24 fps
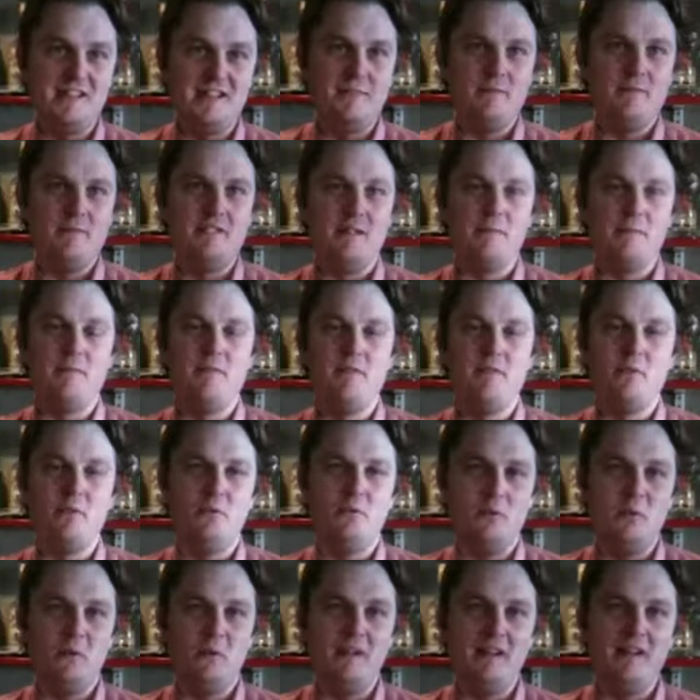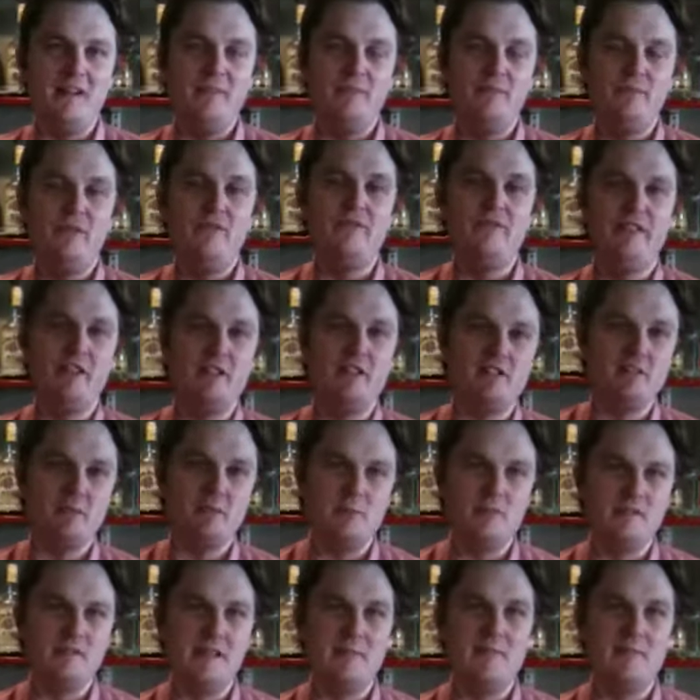Um, some of the water and
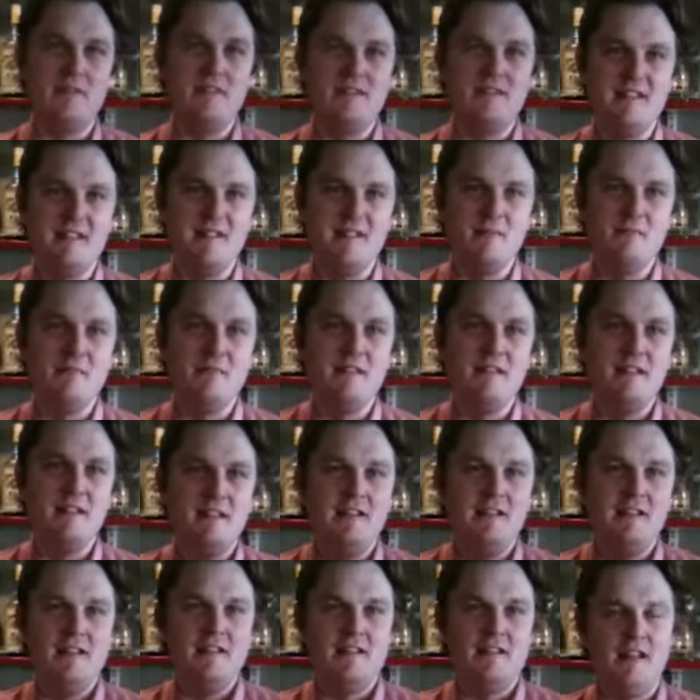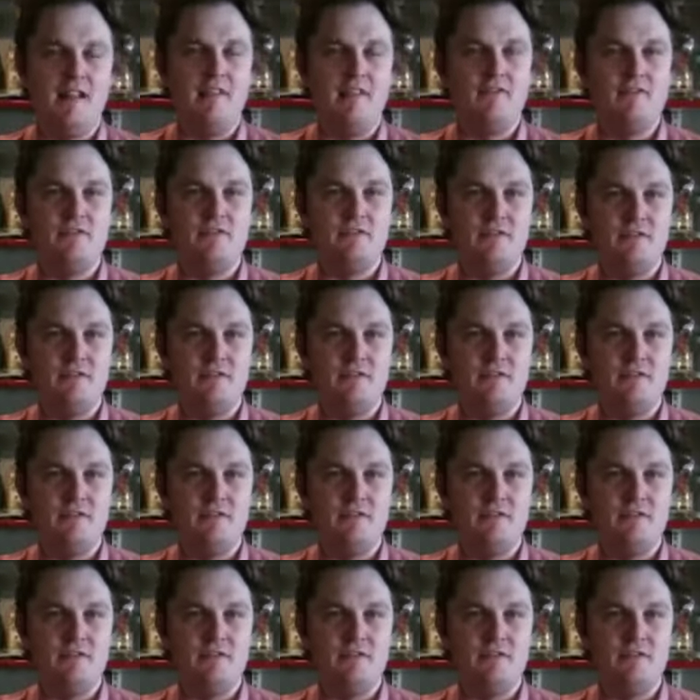vegetables have been deemed to have